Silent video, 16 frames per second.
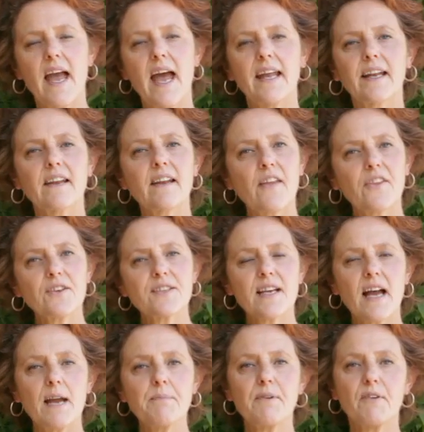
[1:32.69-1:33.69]
And another
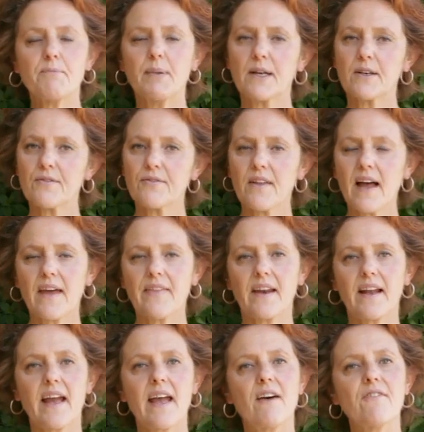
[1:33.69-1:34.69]
type of butterfly
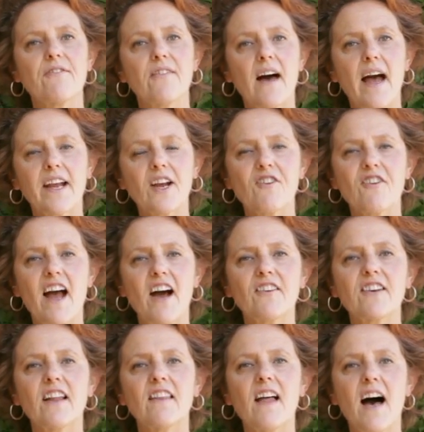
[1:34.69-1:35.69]
that I have flying
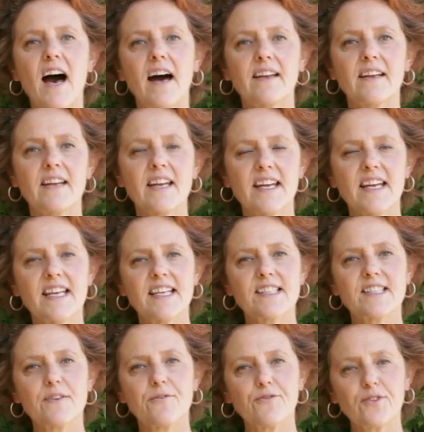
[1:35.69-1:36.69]
around a lot
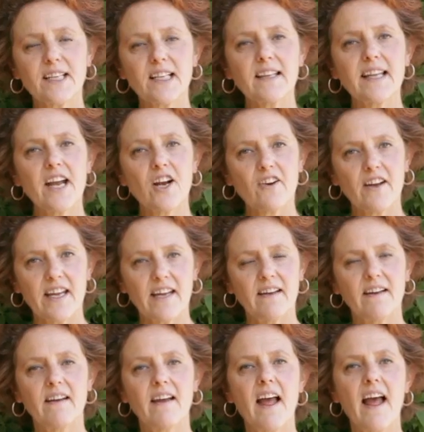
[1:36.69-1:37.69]
is the
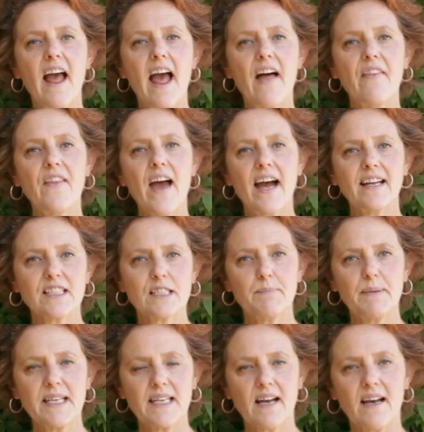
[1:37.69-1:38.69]
fritillary. And that's
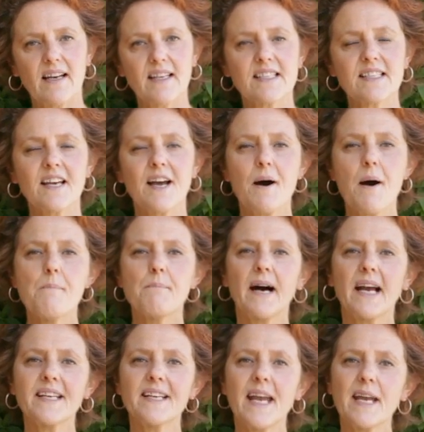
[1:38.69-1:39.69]
because
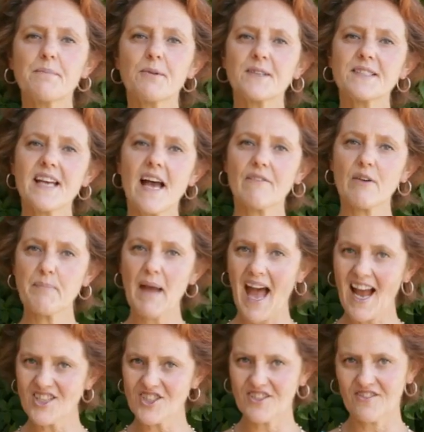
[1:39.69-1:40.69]
my neighbors have a
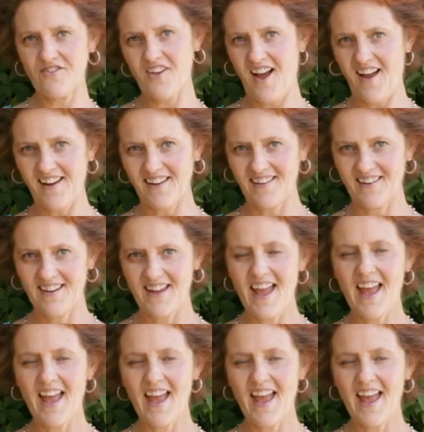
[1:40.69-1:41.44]
passion vine.